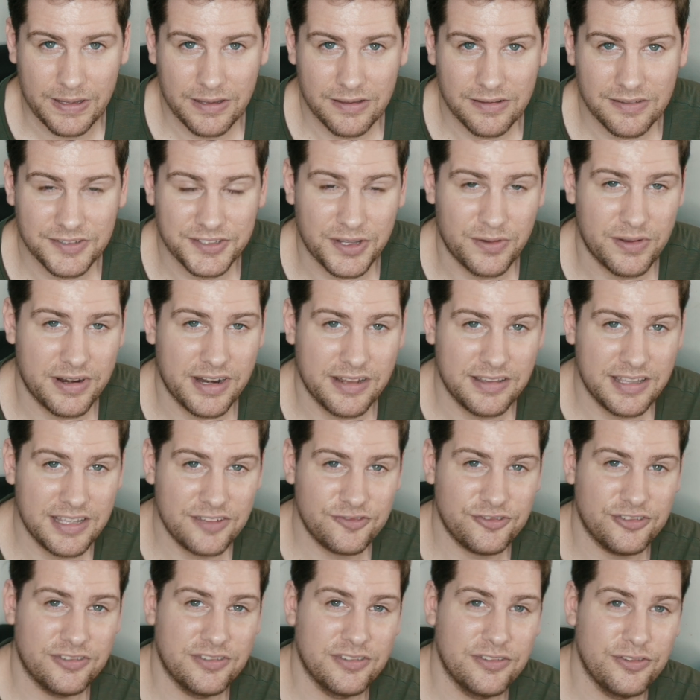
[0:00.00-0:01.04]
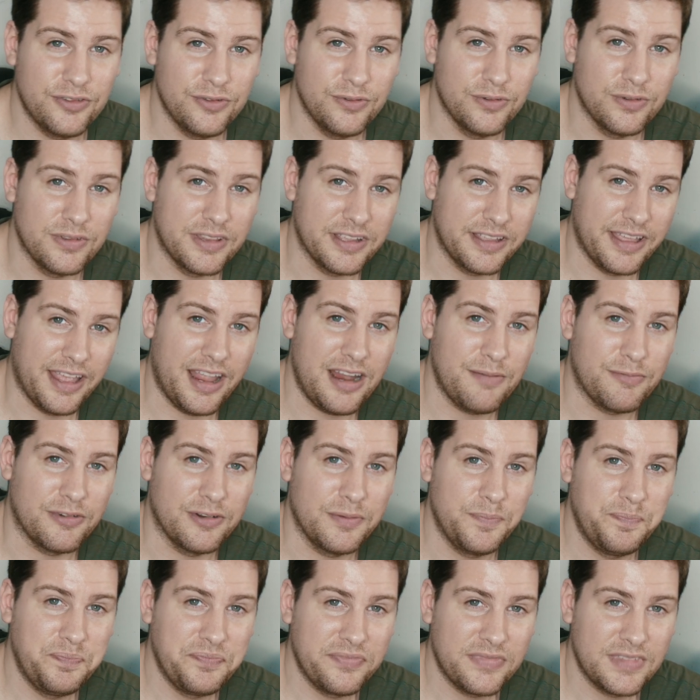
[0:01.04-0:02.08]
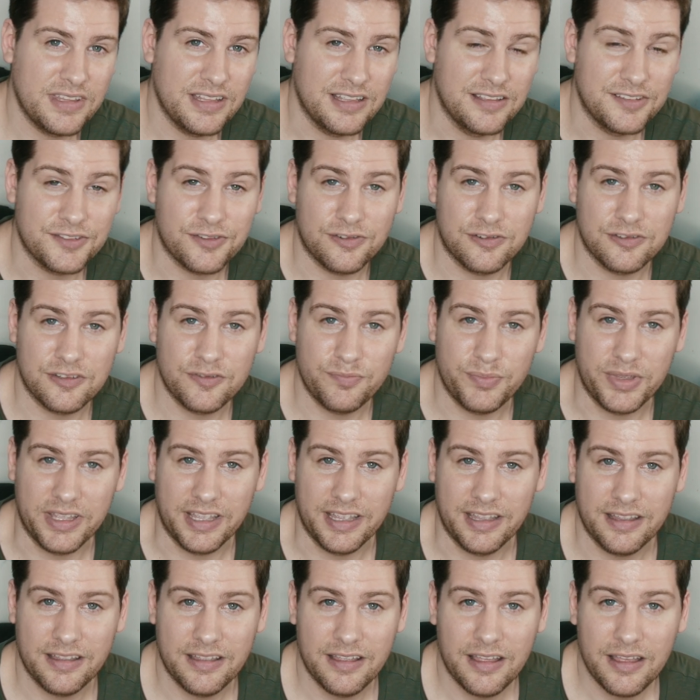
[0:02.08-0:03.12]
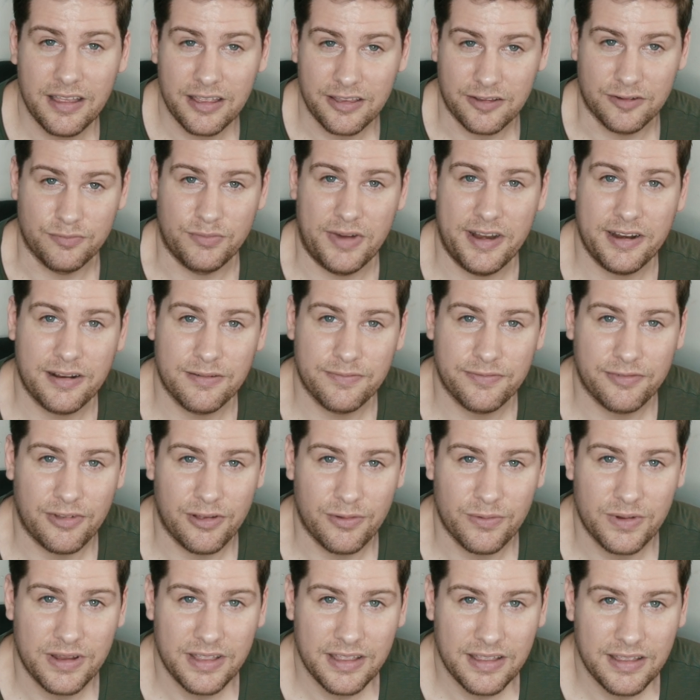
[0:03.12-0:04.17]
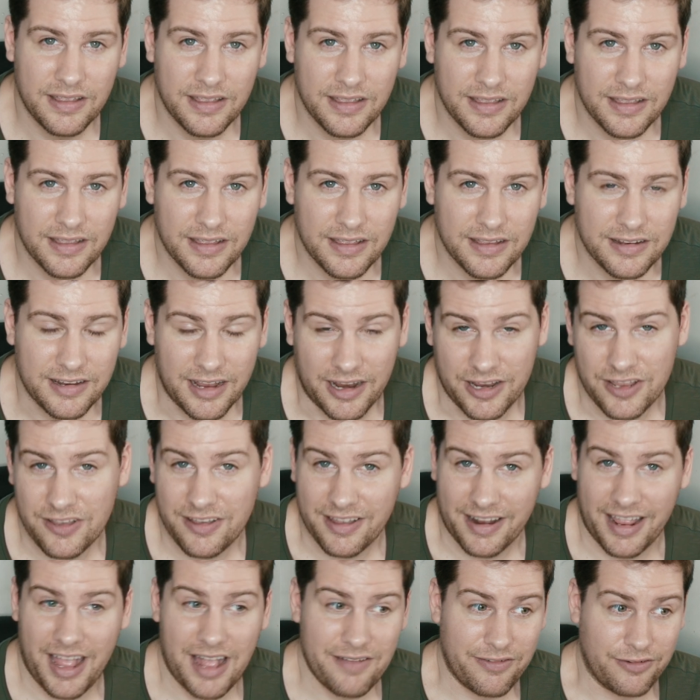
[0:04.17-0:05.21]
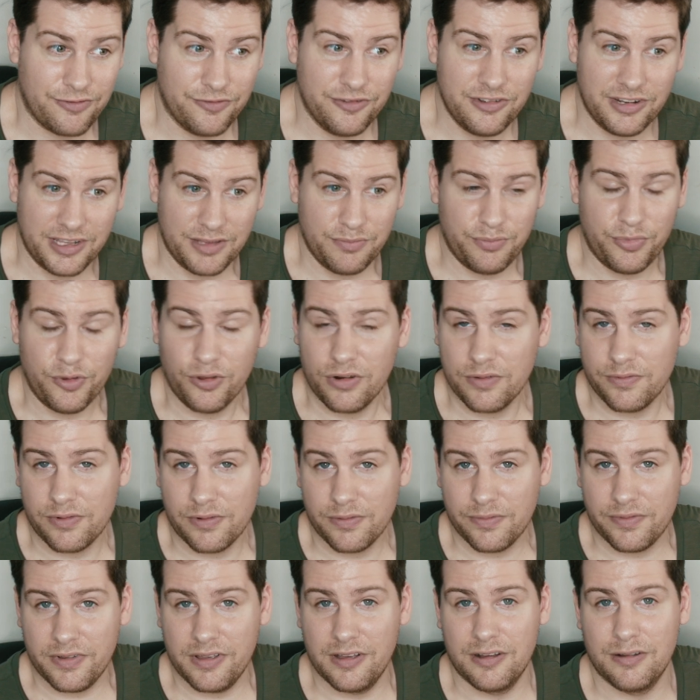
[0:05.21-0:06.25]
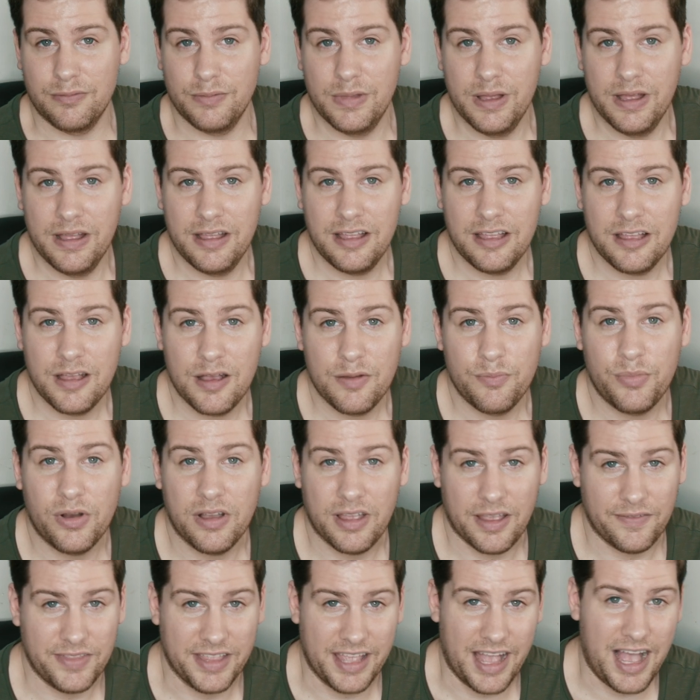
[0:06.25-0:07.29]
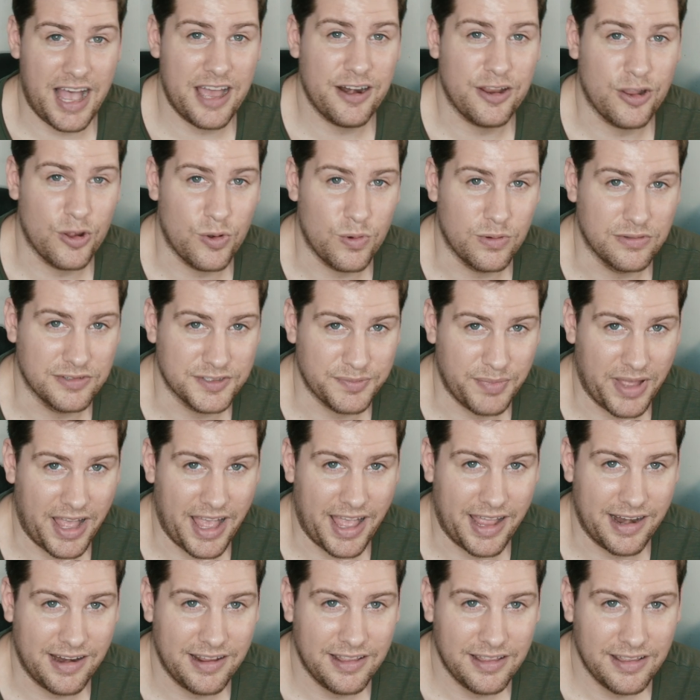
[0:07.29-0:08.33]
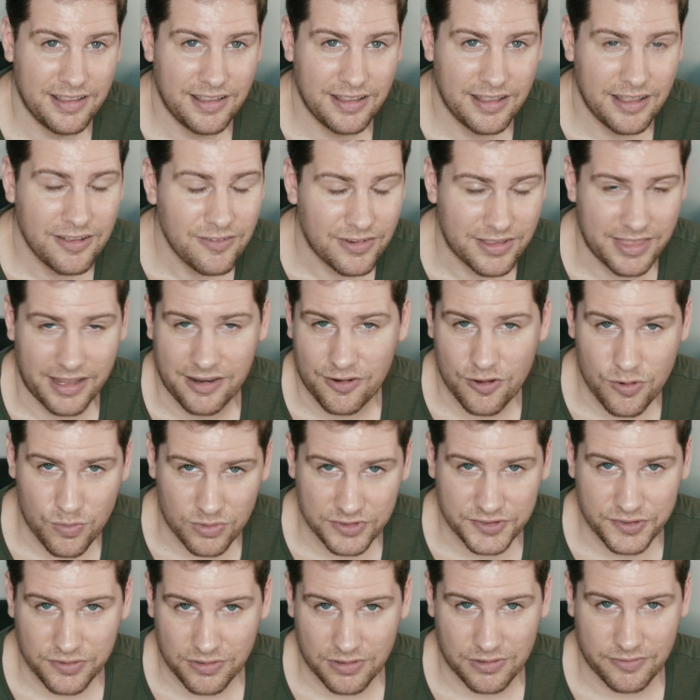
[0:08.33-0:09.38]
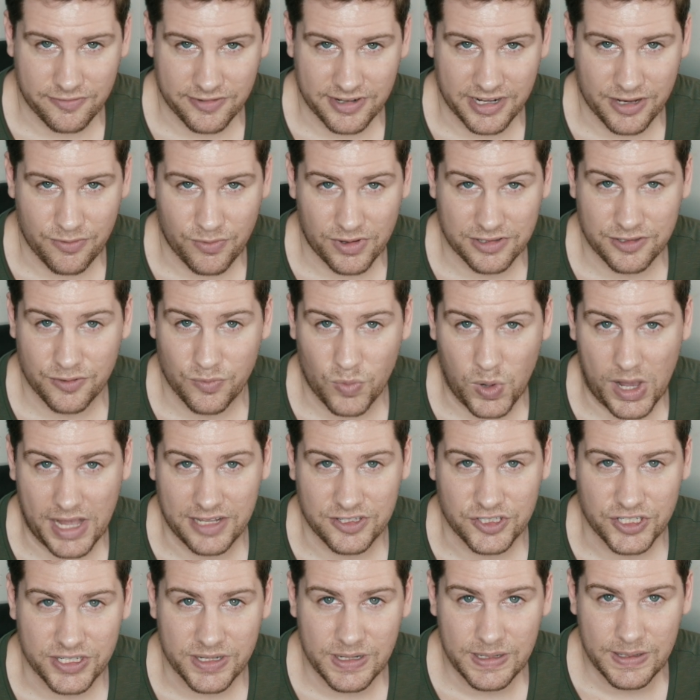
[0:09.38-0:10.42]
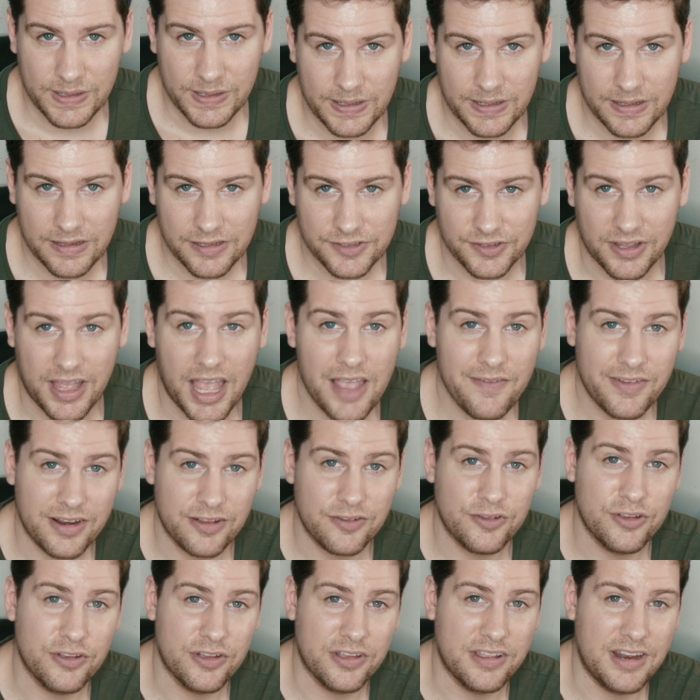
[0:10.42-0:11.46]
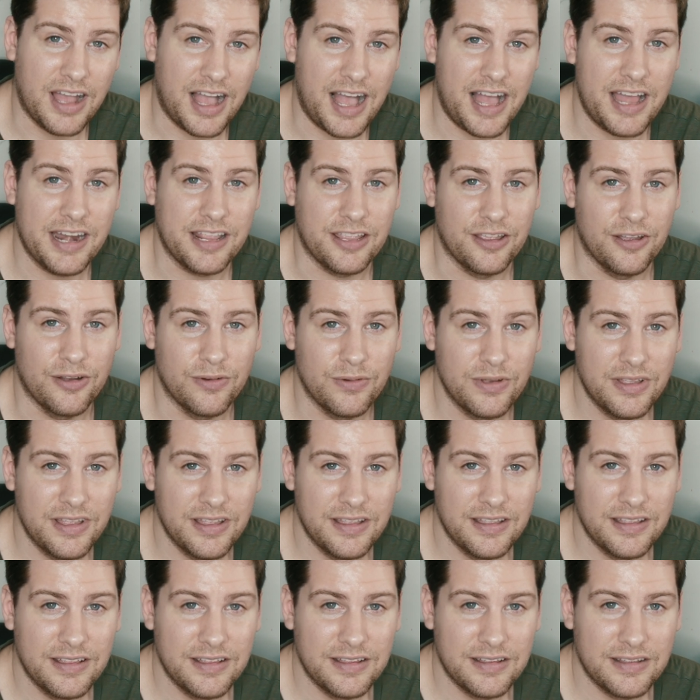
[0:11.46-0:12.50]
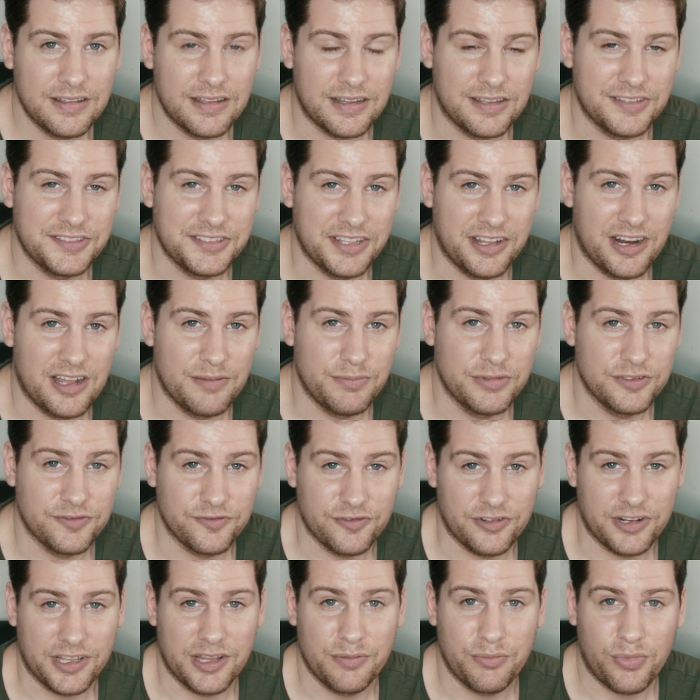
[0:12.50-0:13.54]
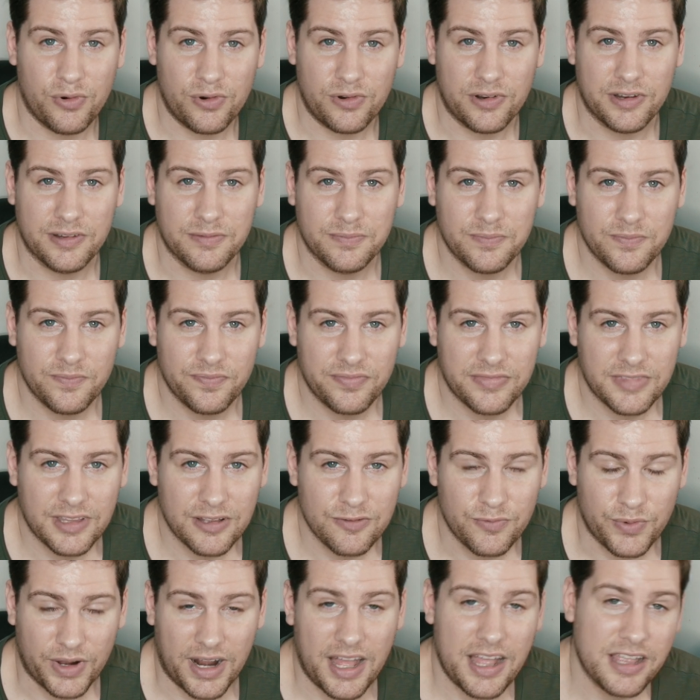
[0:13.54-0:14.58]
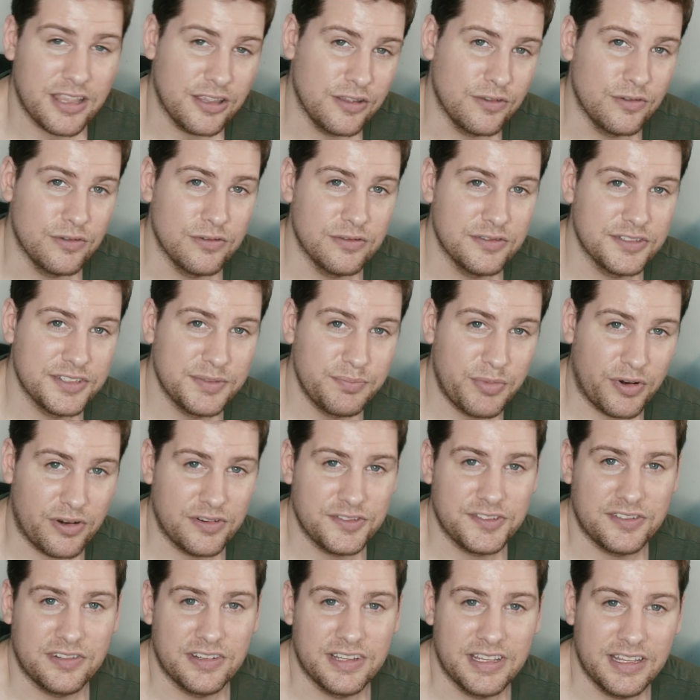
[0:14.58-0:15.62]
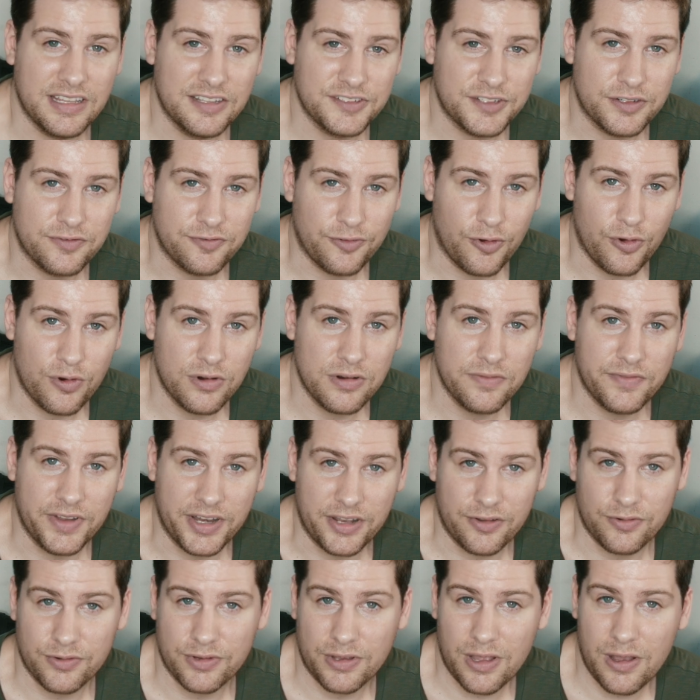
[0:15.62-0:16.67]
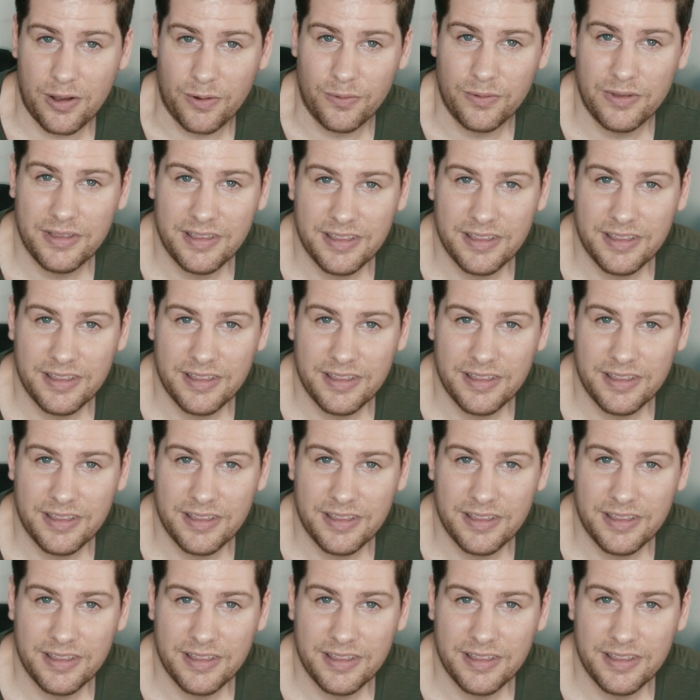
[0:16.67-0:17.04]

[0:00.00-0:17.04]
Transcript: So in addition to the camera is going to be your microphone. Now you can have a really beautiful film, but if the audio is bad, well then no one's going to really want to watch it. So having a good audio setup is really important. What I use personally is the Rode Video Go.